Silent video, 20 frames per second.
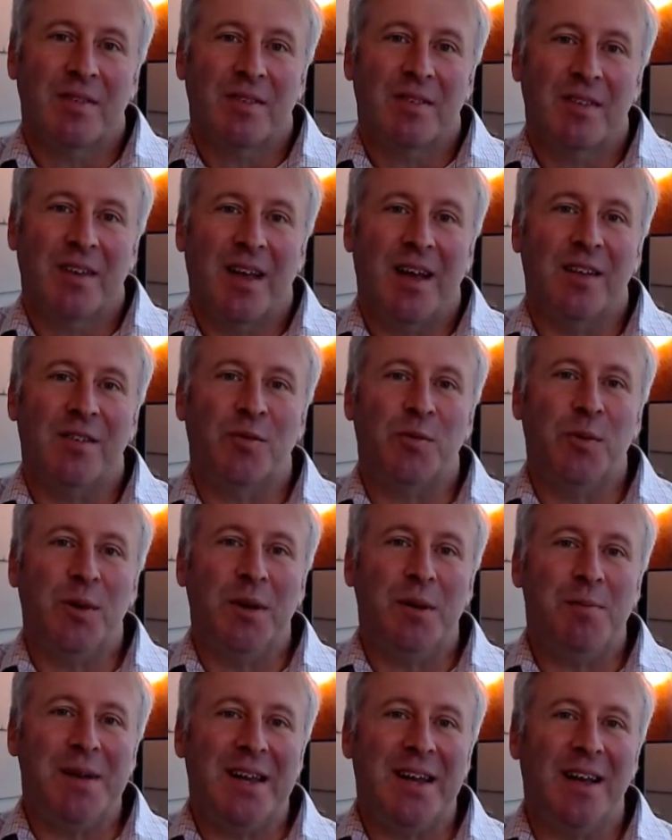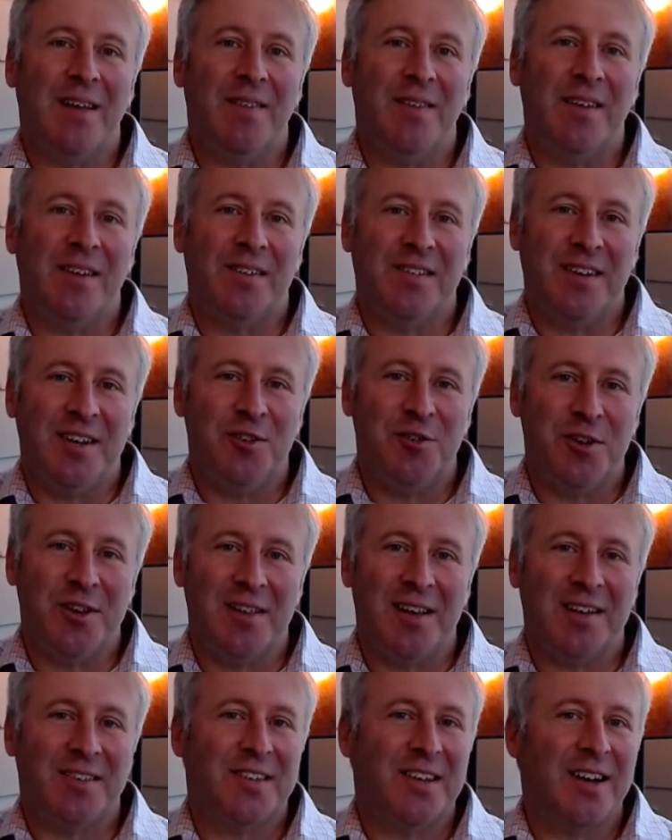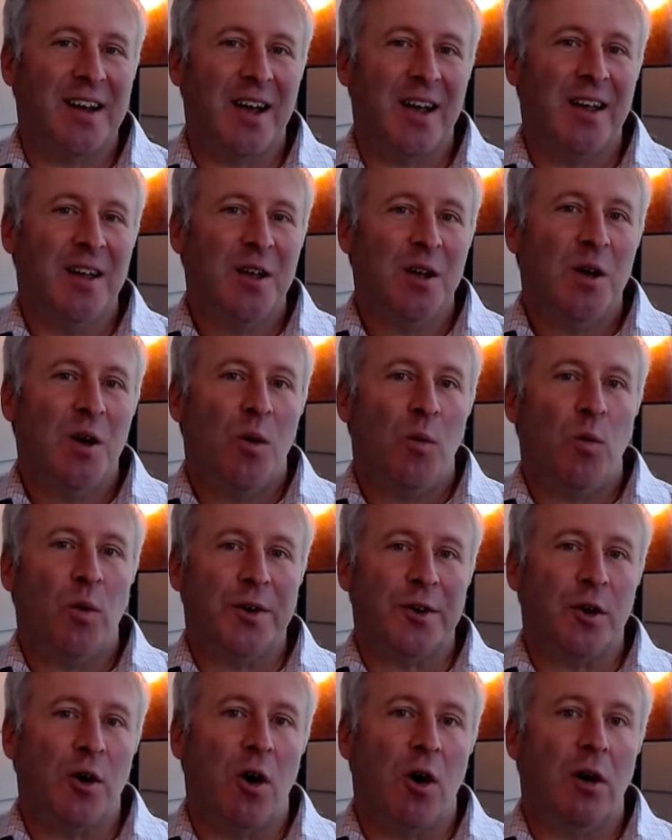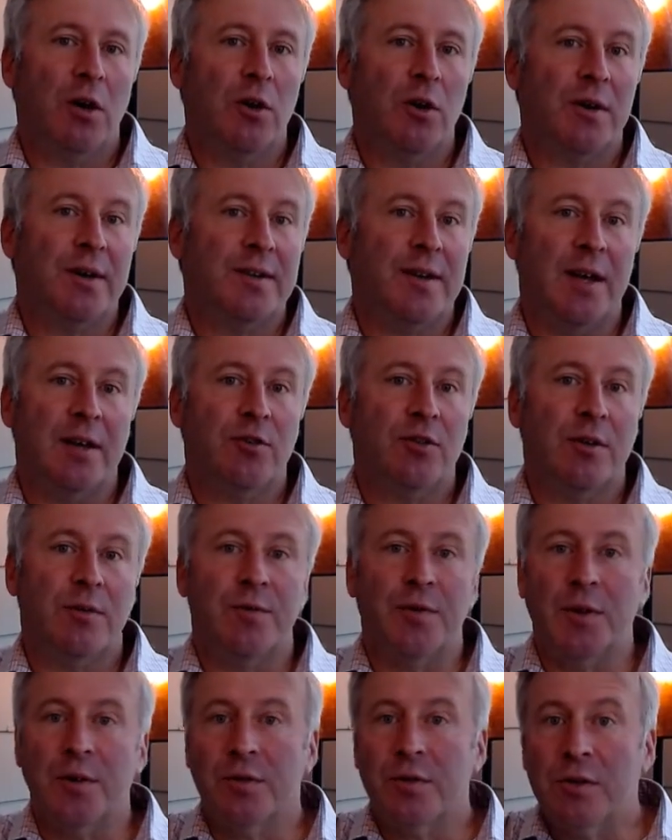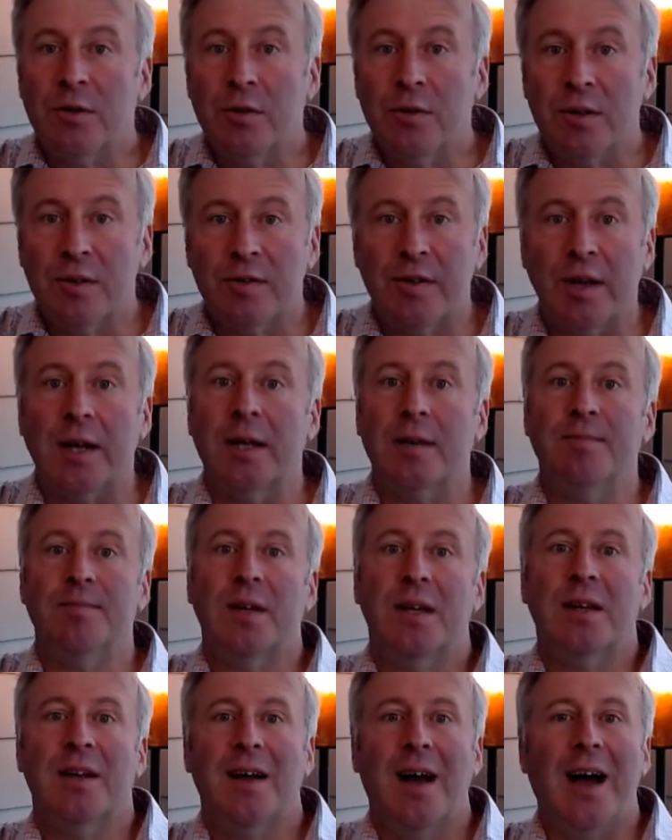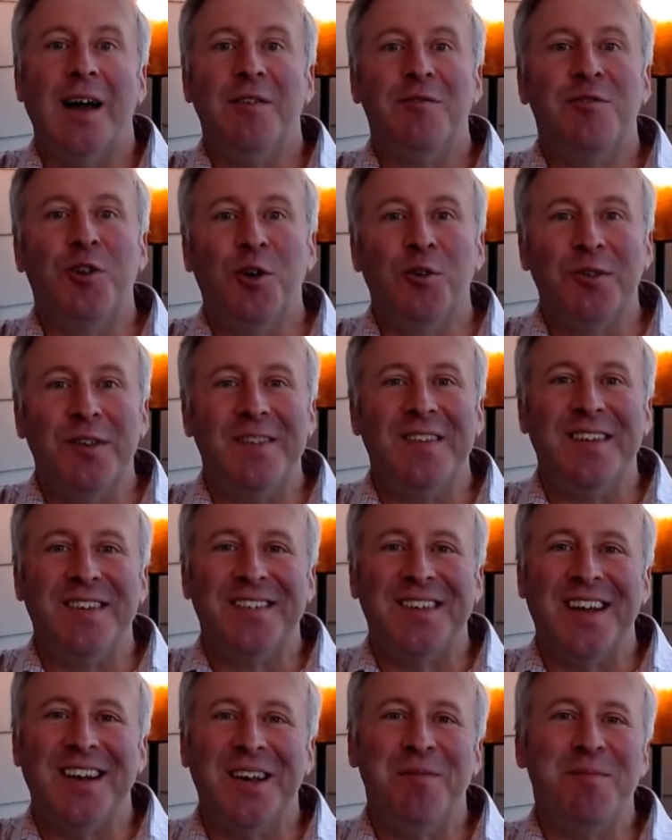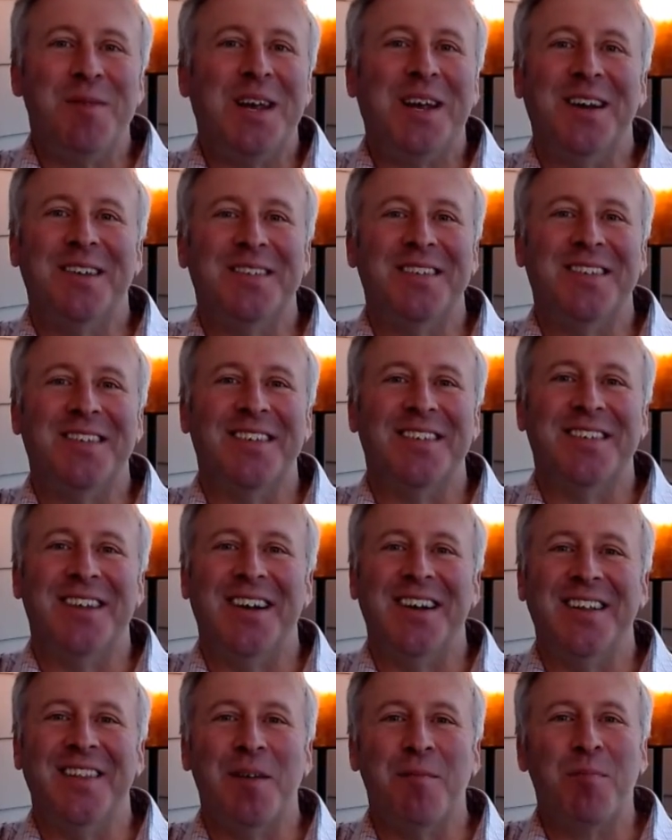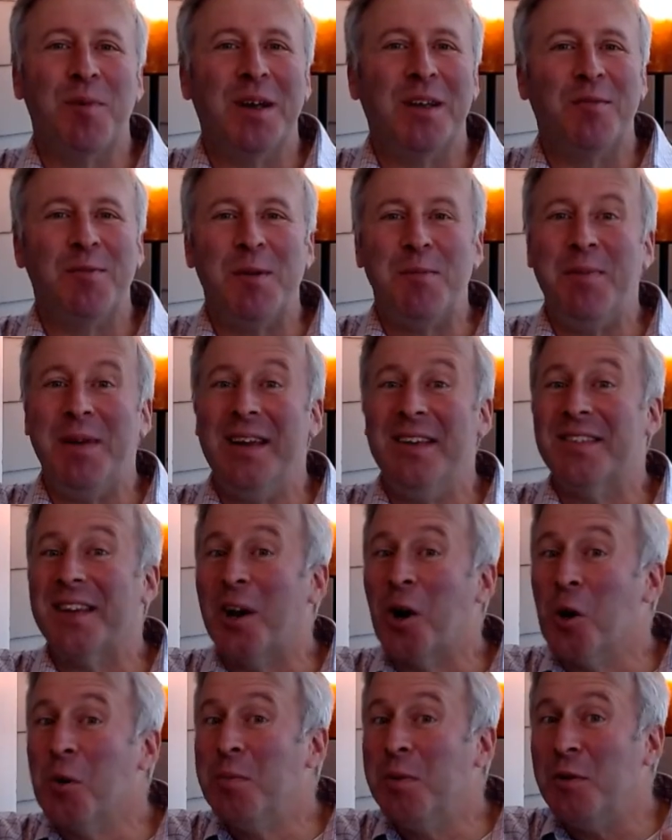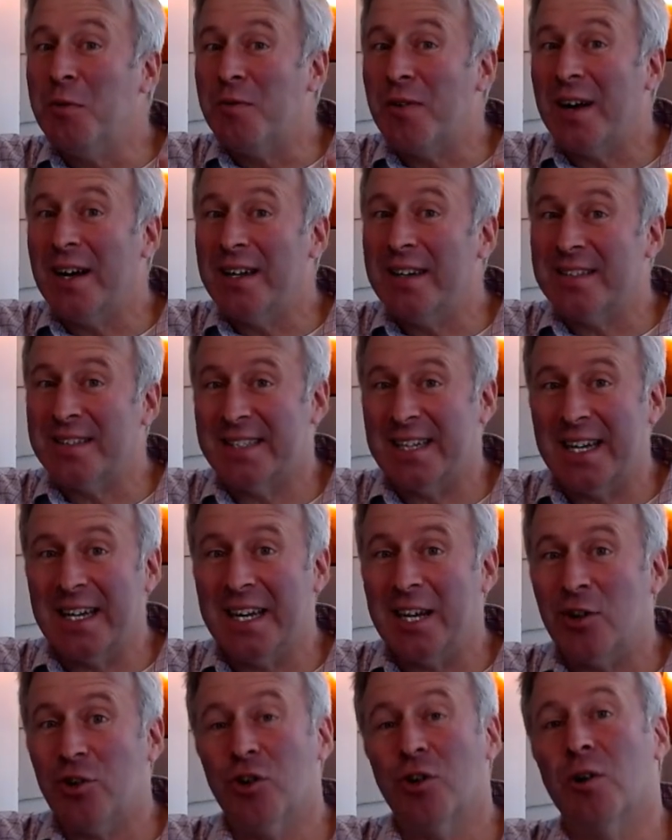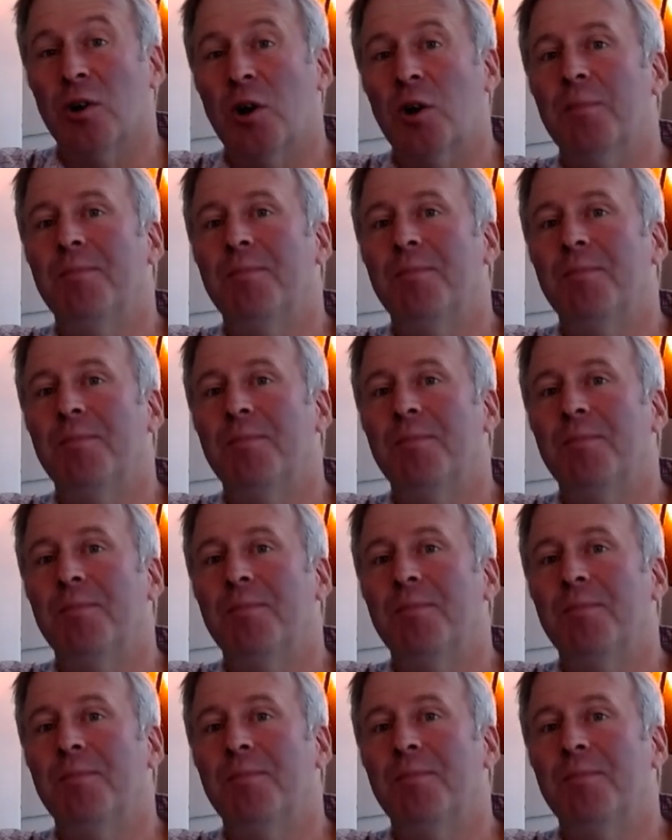it. As we begin this teaching lesson, I want to call your attention first to the setting. I have chosen this setting because it's a setting that brings me peace. I hope you find a setting at your home